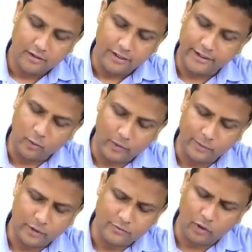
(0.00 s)
And one
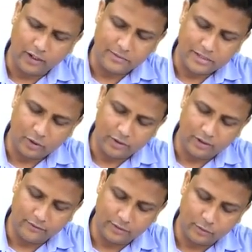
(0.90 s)
more small MCQ
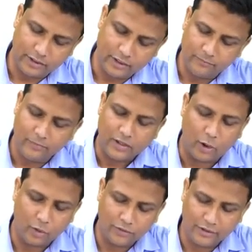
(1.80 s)
here, one more thing.
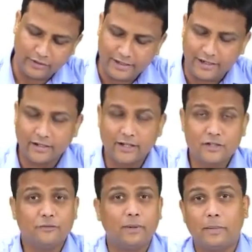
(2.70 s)
Out of the three categories
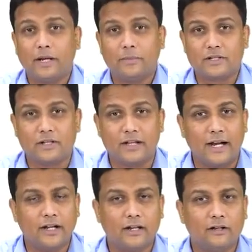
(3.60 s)
of papillary muscle, the
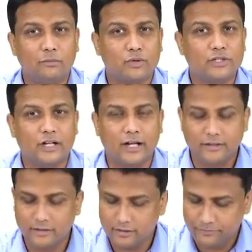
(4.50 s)
anterior, posterior and
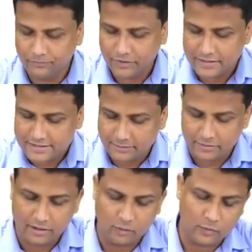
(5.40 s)
the
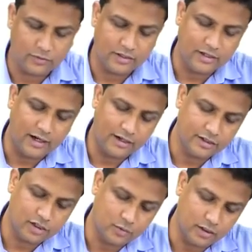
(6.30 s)
septal, which one is the
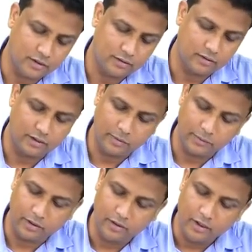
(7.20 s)
largest one?
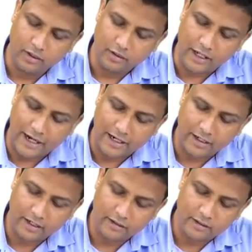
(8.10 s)
Remember, the
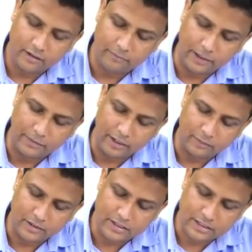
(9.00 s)
anterior papillary
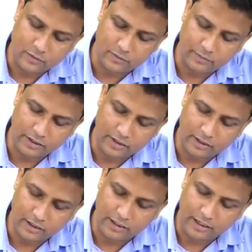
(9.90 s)
muscles will be the
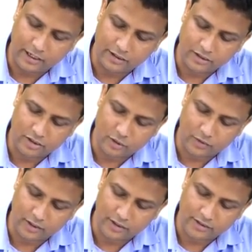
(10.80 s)
largest
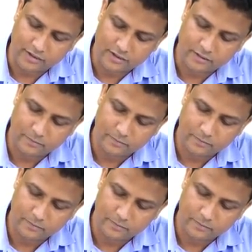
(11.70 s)
one, guys.